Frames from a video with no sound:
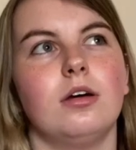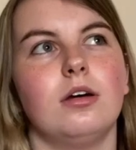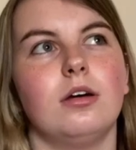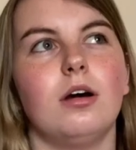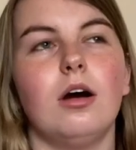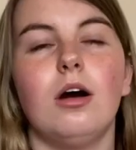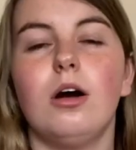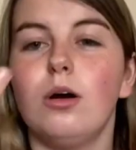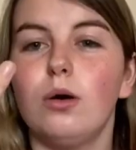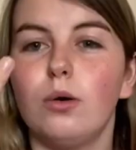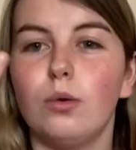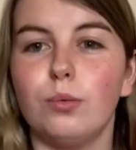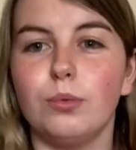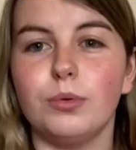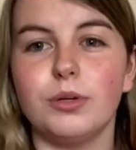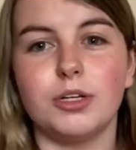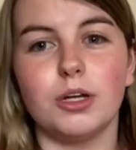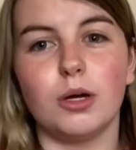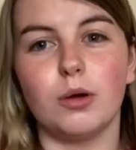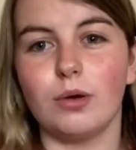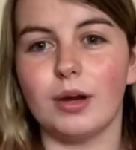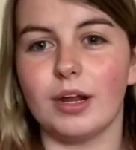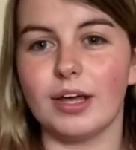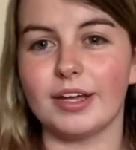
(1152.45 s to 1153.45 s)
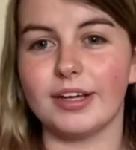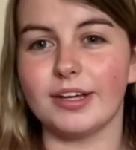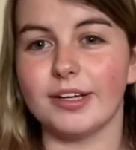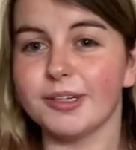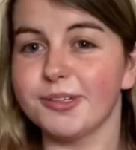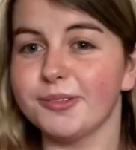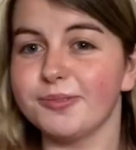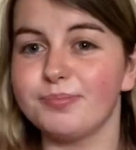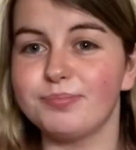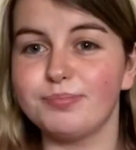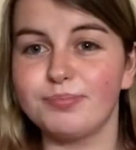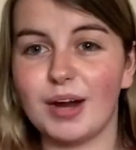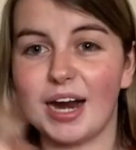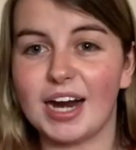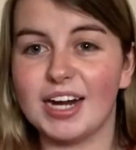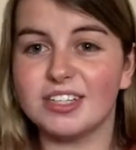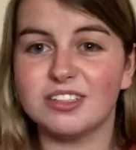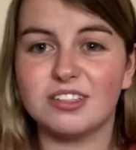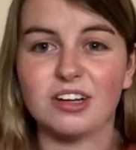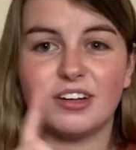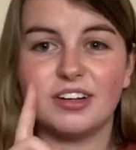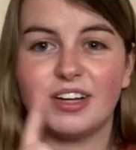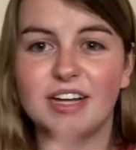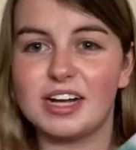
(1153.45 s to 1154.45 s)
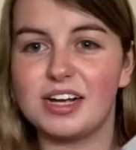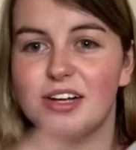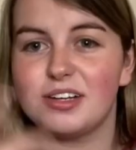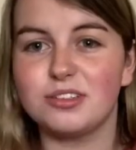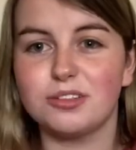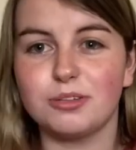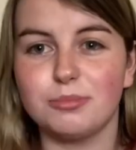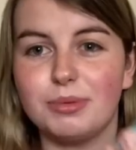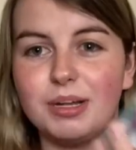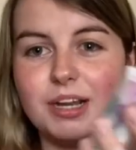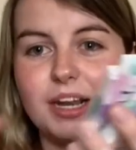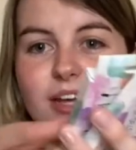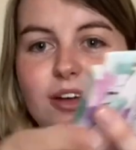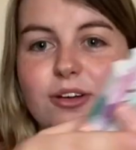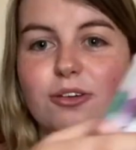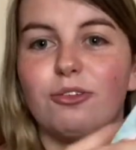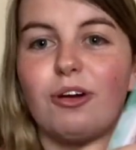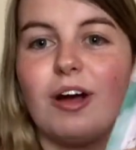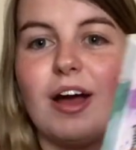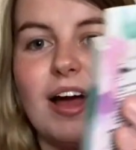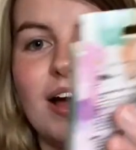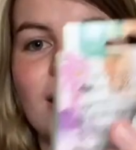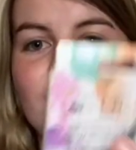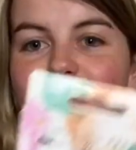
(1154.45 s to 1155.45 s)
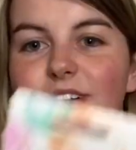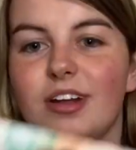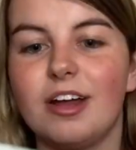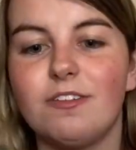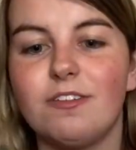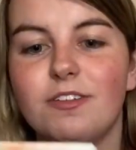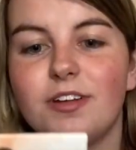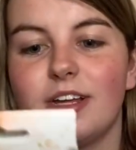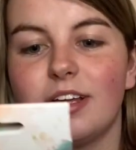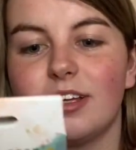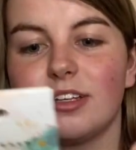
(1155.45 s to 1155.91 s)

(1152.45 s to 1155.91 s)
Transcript: oh, you know, like press on nails would be like grand and everything.